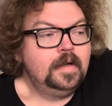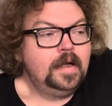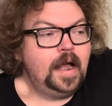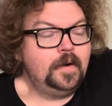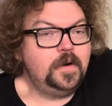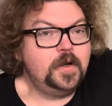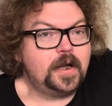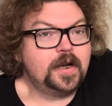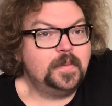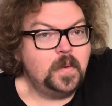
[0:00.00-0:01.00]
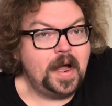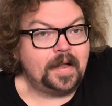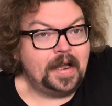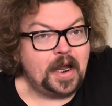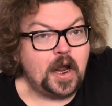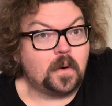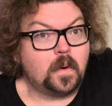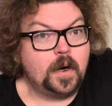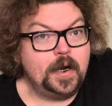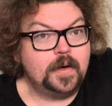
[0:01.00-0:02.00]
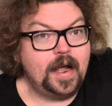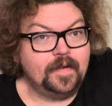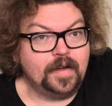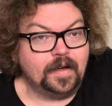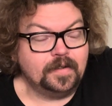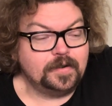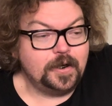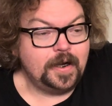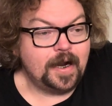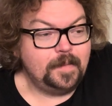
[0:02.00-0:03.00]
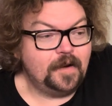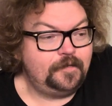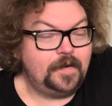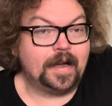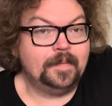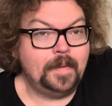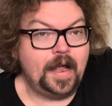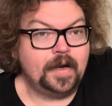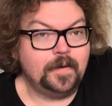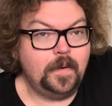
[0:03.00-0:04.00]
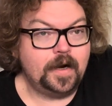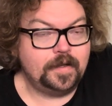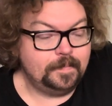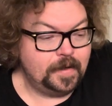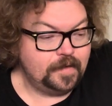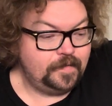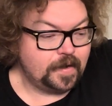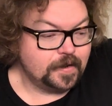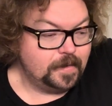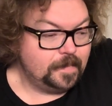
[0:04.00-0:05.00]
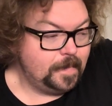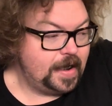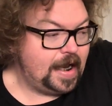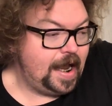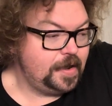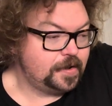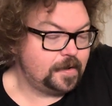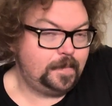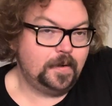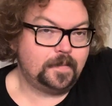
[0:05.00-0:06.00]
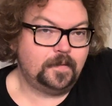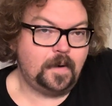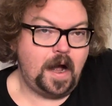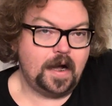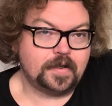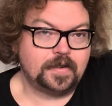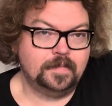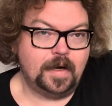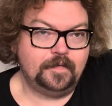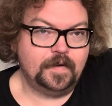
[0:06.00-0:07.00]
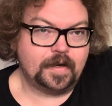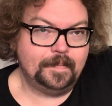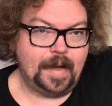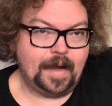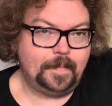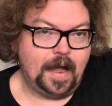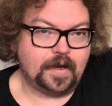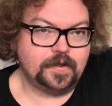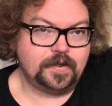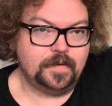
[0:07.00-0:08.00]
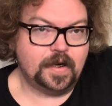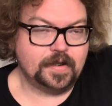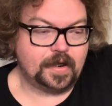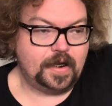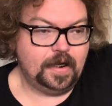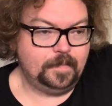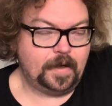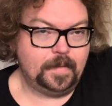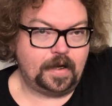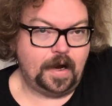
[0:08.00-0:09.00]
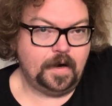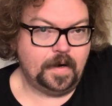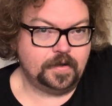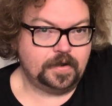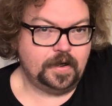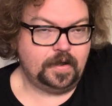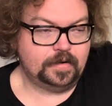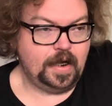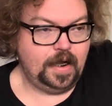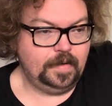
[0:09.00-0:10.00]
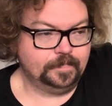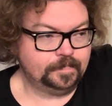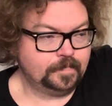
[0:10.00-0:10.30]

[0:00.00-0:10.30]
And when you get them wet, they get real heavy. So you gotta be a fucking man to wear them motherfuckers. But my dad used to put rocks in my fucking backpack and shit when I was a kid, make me carry around shit all the time.